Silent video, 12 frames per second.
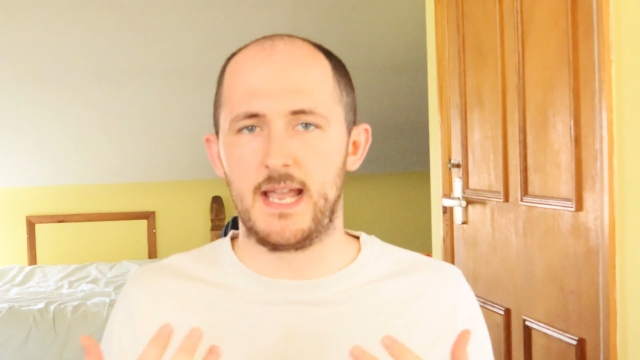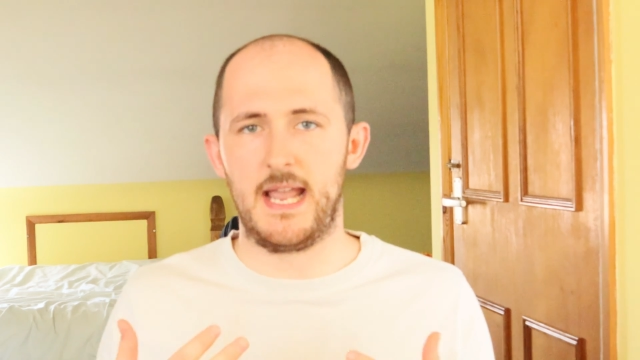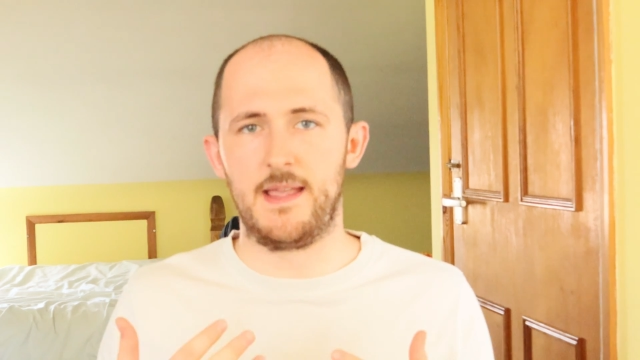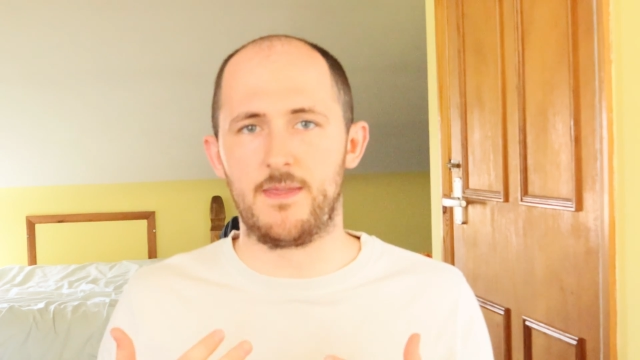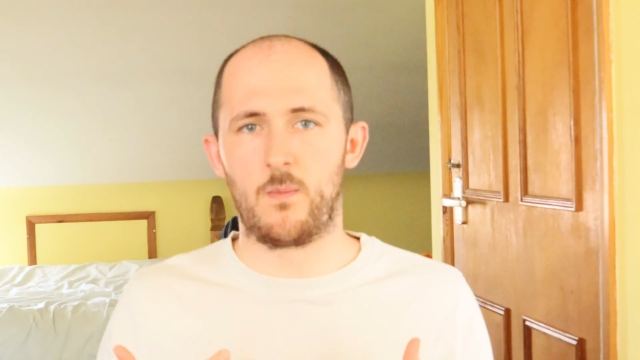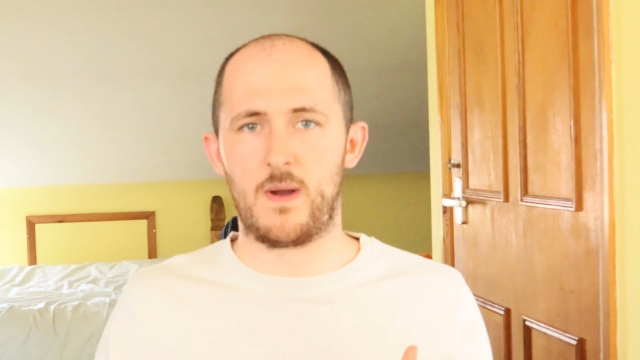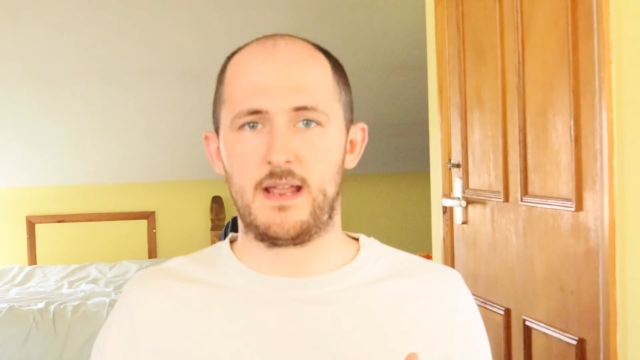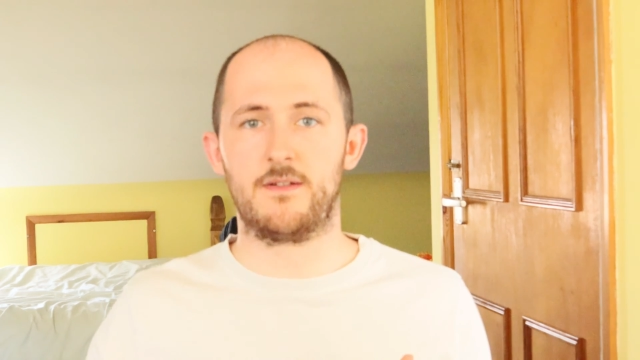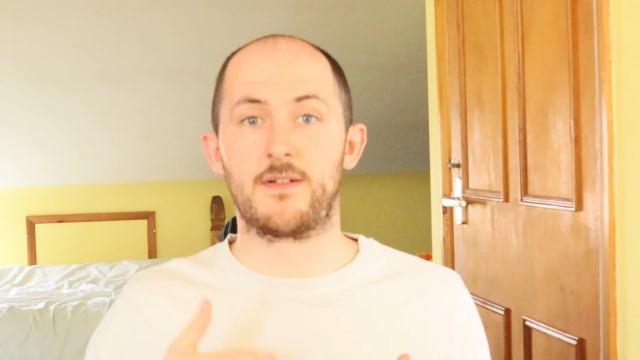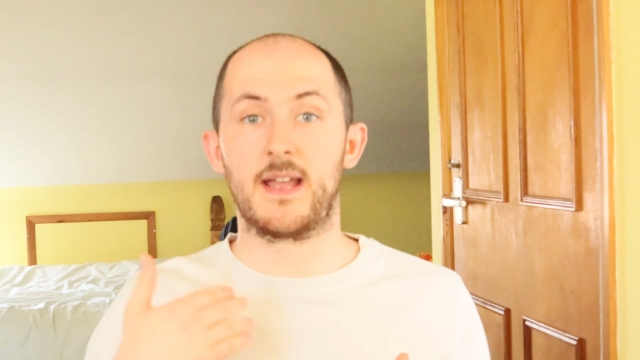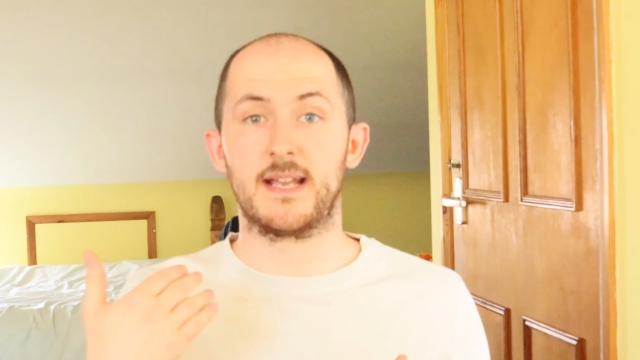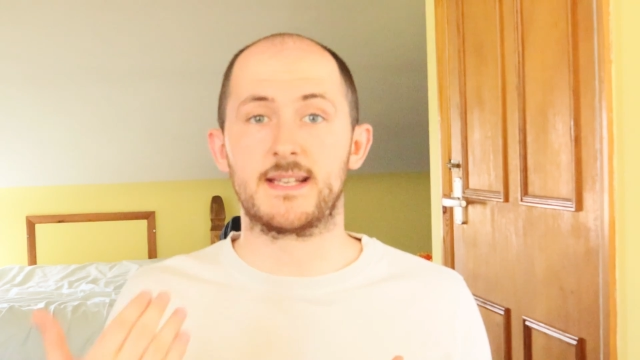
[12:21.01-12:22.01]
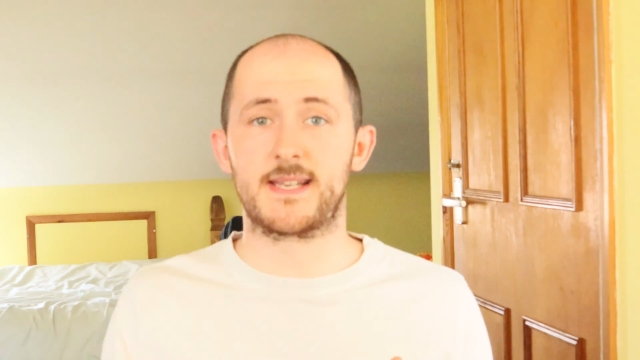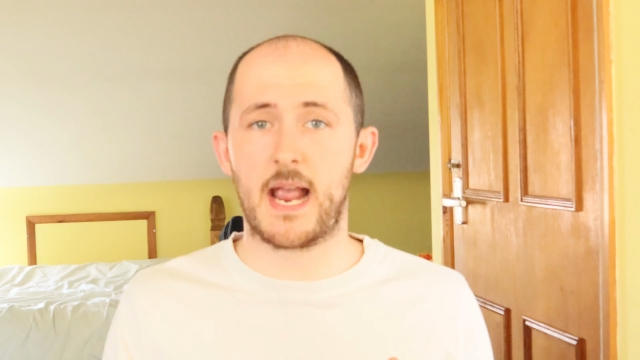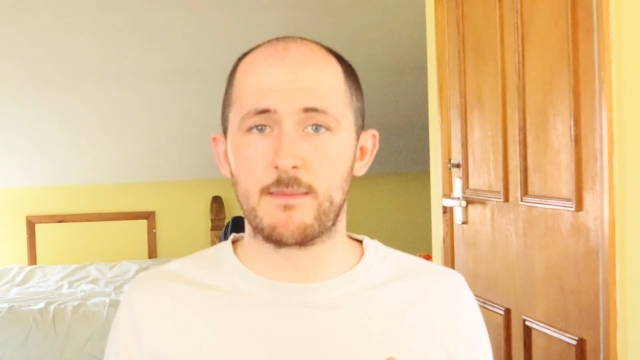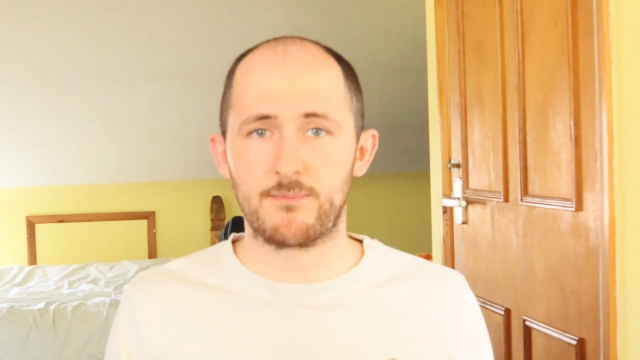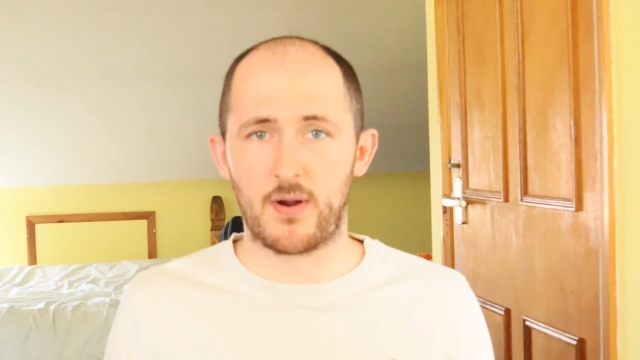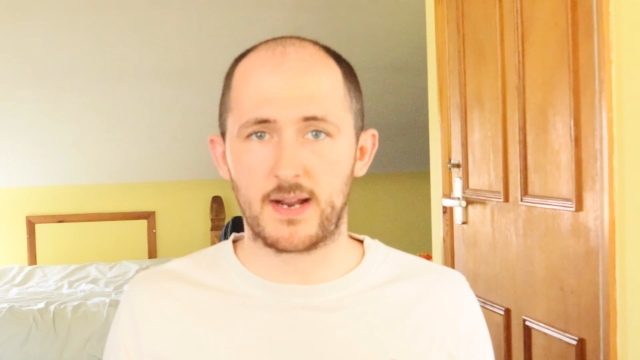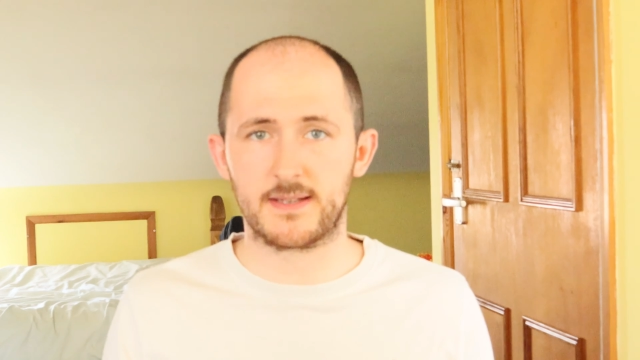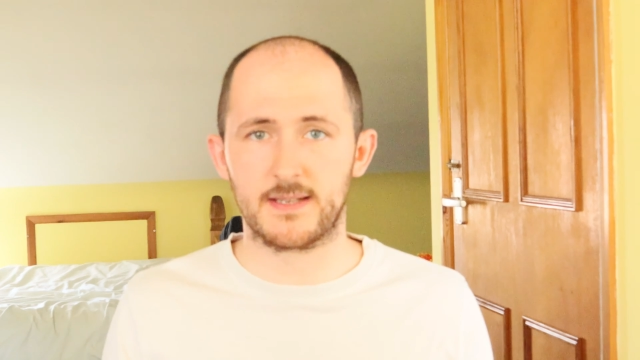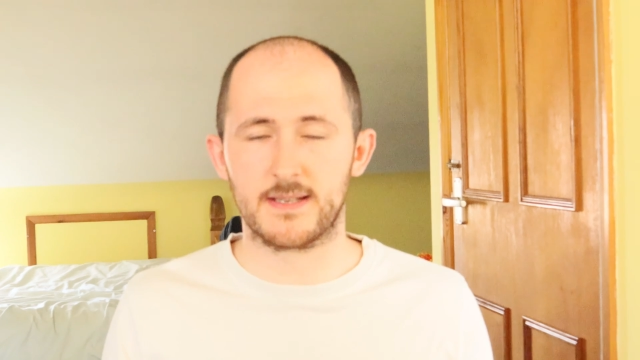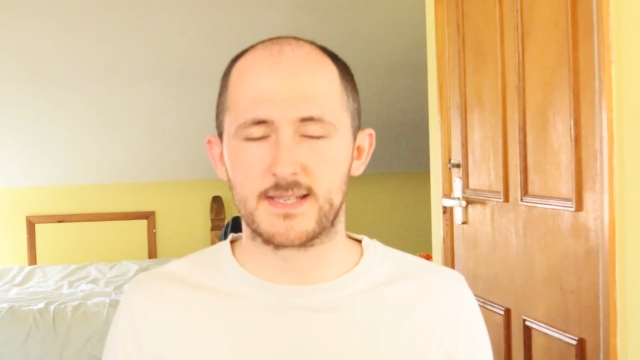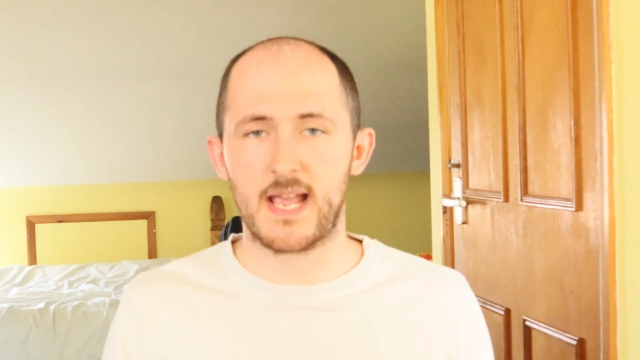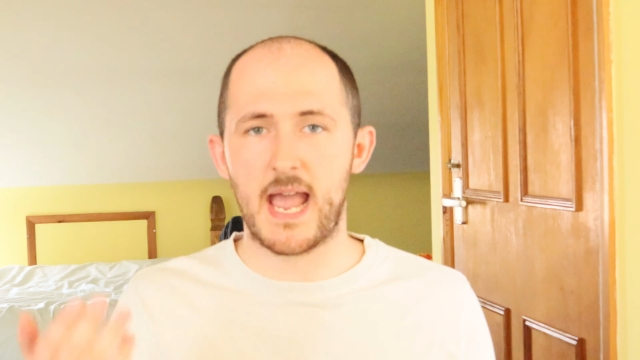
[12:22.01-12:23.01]
in the way of exam
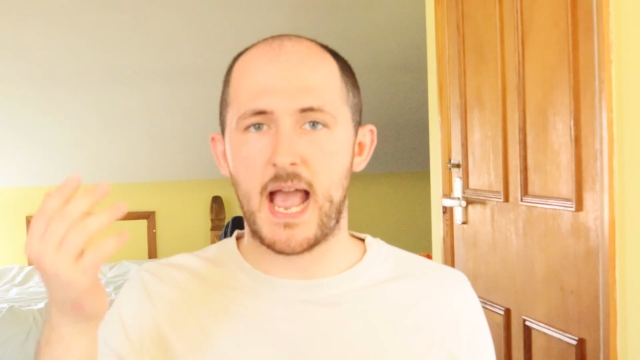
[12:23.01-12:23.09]
practice,